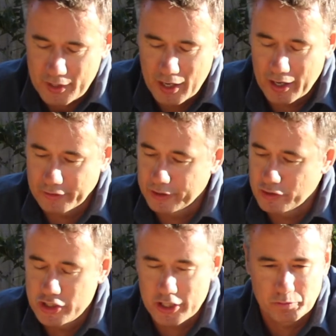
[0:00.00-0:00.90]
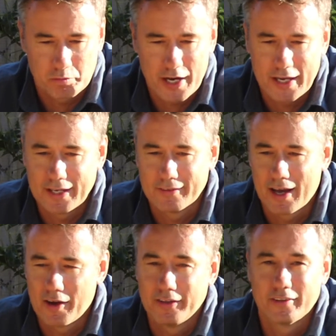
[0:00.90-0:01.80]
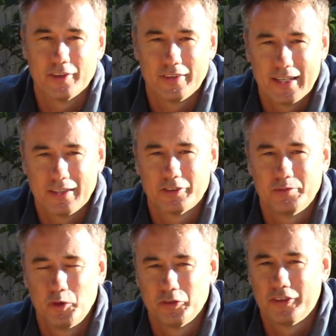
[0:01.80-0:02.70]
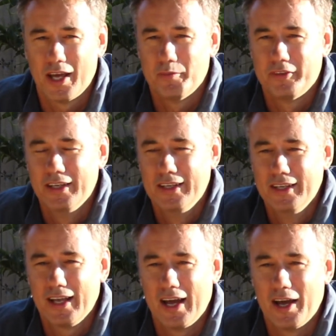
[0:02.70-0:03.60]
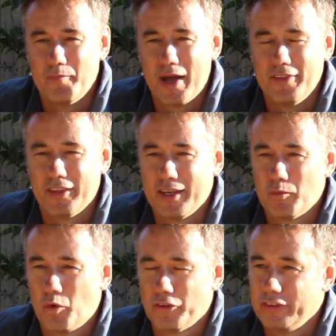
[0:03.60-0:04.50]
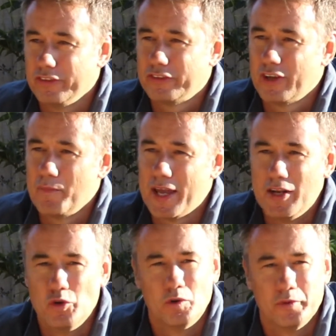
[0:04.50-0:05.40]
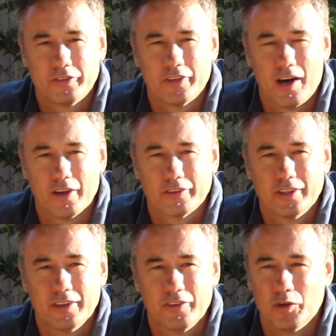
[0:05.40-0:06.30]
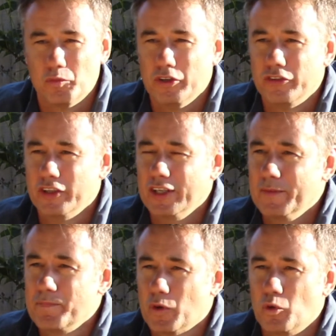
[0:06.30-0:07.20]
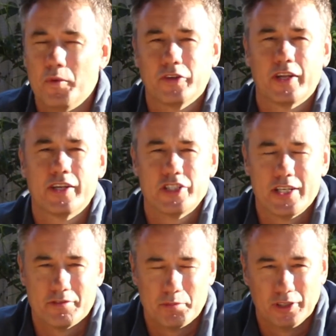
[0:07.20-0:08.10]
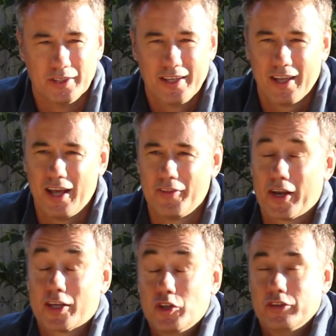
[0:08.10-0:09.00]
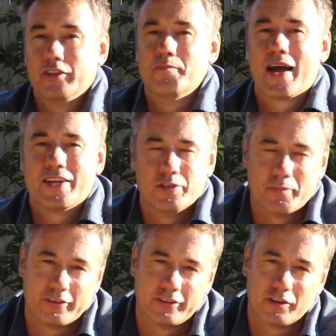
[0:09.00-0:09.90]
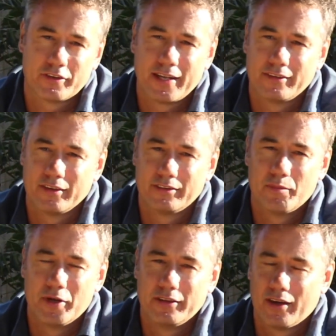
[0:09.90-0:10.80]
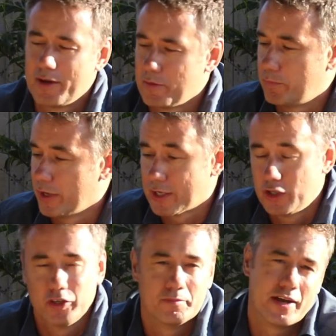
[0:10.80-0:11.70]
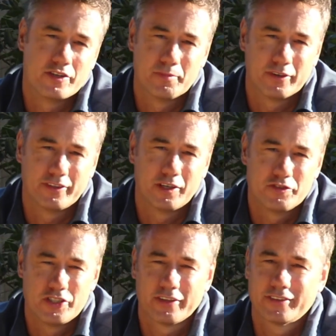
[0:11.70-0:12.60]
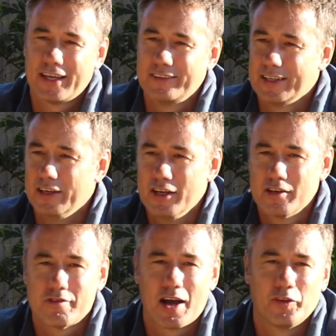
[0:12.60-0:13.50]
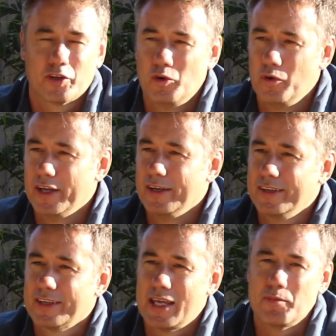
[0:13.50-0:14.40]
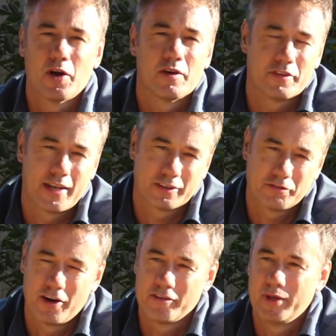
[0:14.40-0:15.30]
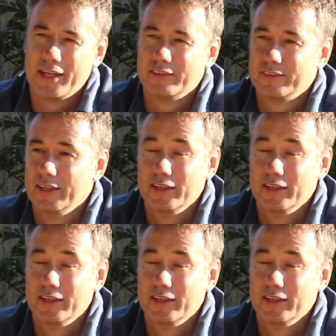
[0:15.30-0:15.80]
Uh, so just breaking it down into those little small steps uh, meant that it wasn't some enormous task that was almost unachievable, uh, that I couldn't imagine myself getting to the summit, I, but I could imagine myself just getting round the corner, keep going for the next five minutes,